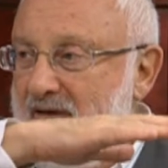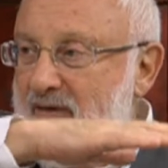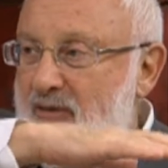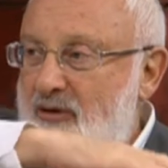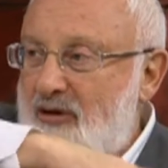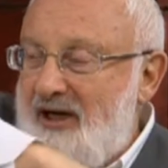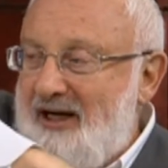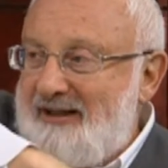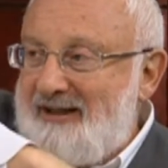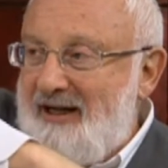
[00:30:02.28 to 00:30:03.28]
her, and you
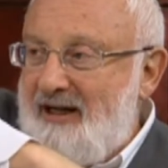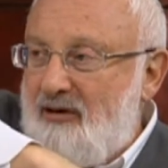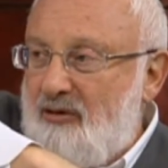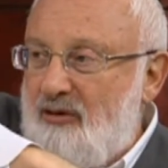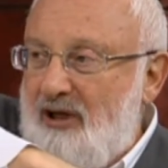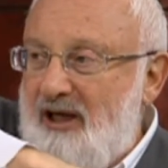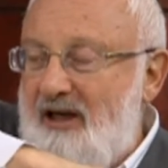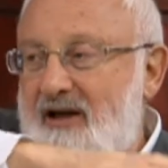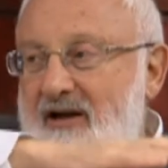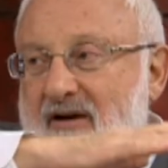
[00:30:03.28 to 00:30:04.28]
constantly want to be in balance.
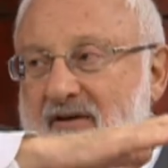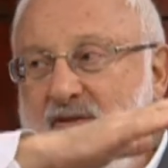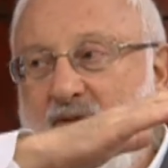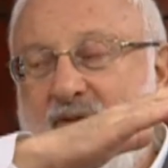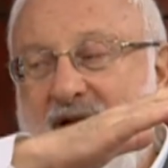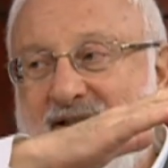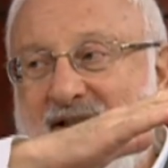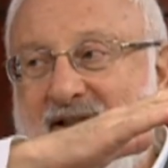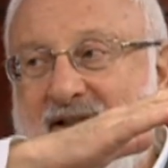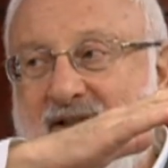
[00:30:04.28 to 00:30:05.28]
And in
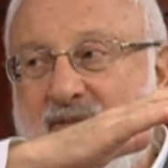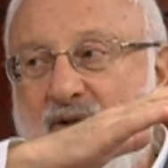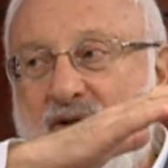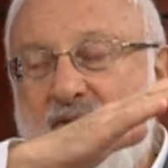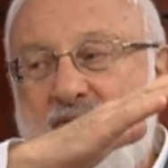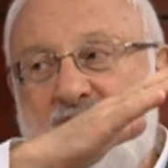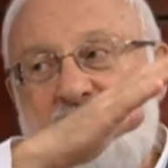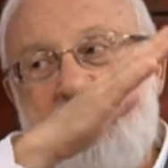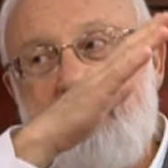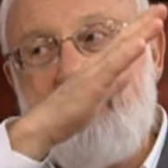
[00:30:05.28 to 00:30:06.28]
each, the ego
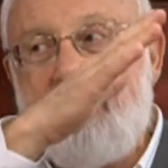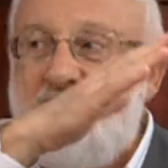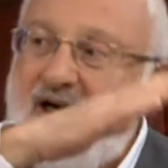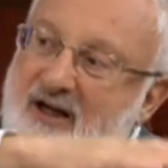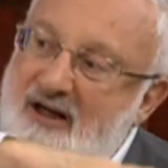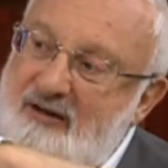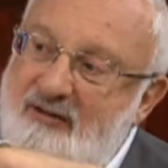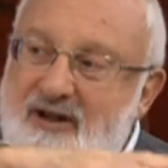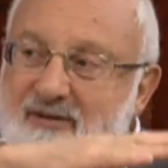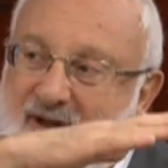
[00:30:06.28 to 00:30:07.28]
rises, and it
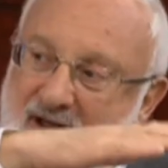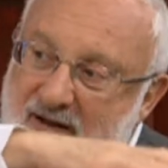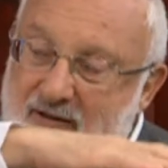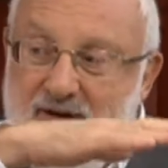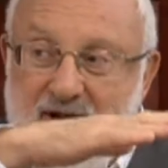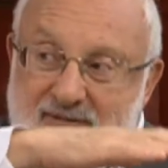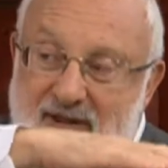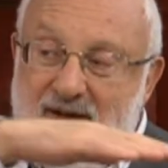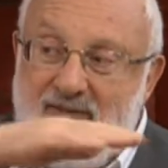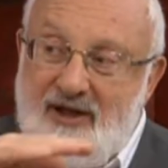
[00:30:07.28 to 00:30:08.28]
balances himself compared to
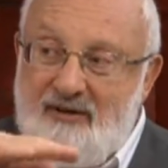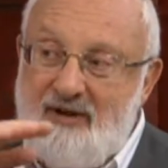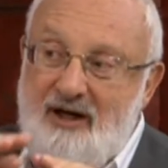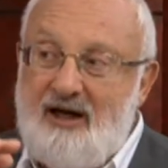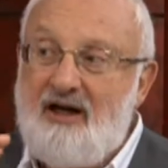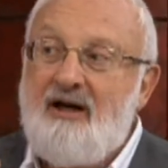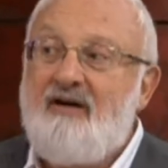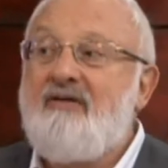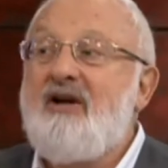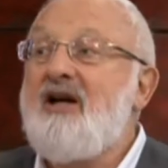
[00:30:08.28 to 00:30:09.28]
the other. And this
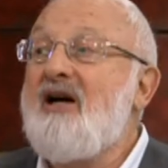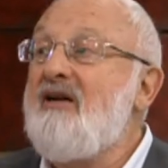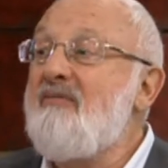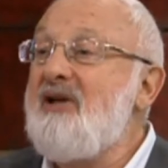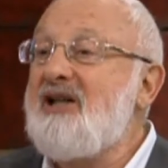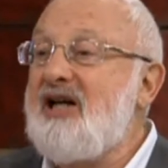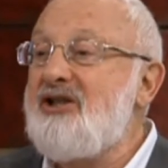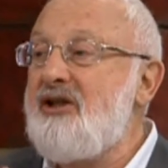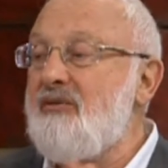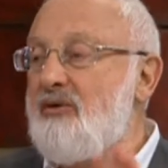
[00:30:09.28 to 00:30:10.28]
way, each time
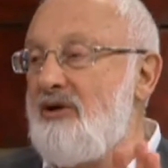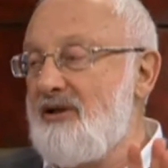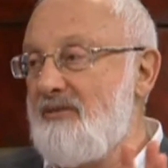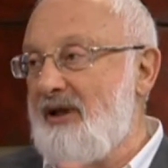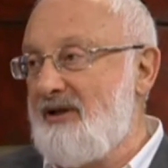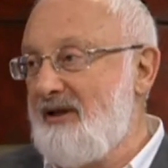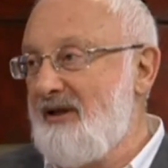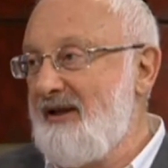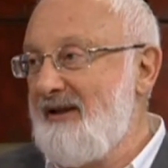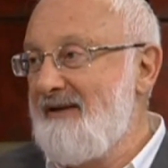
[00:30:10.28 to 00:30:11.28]
we're like this,
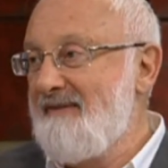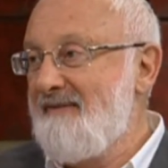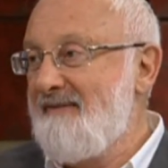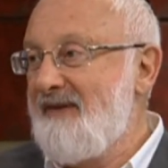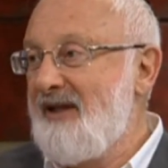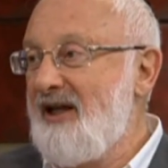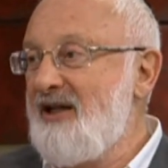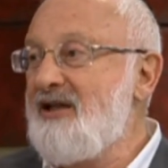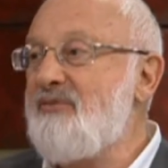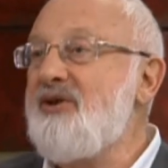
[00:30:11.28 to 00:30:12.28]
and we're
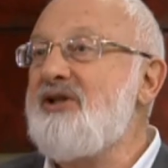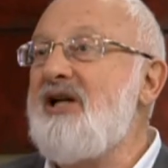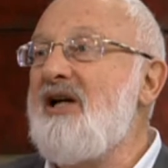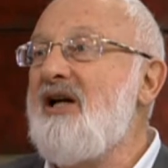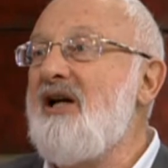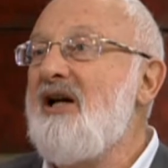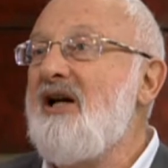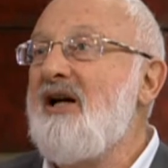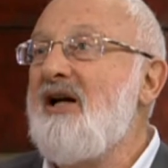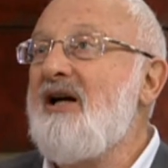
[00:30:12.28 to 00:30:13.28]
getting a new
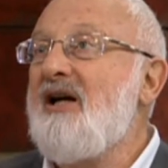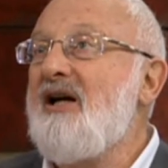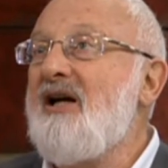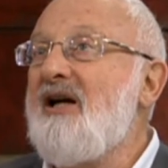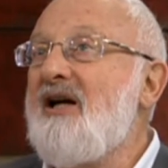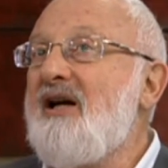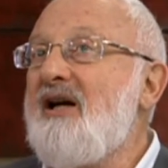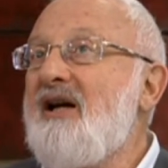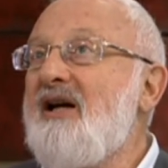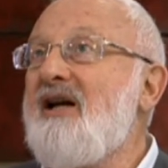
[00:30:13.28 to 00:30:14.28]
every time.
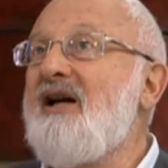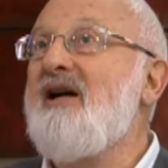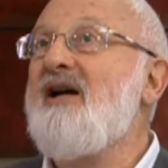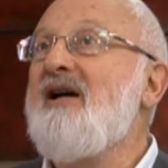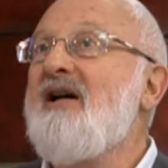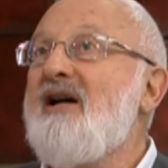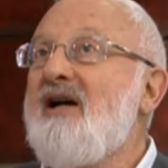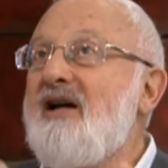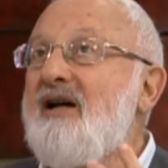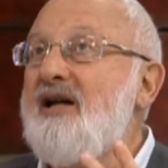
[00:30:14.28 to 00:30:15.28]

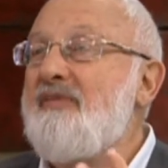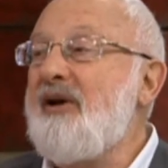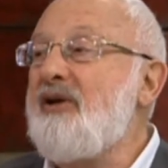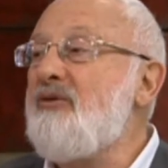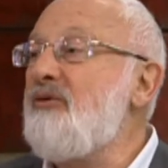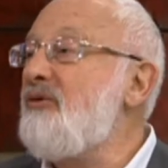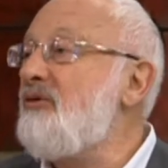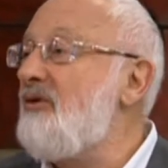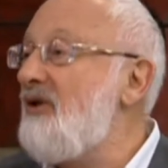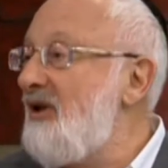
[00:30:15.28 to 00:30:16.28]
And there is in
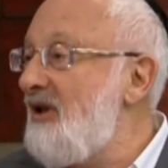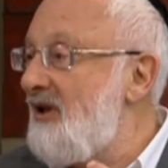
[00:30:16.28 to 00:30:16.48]
this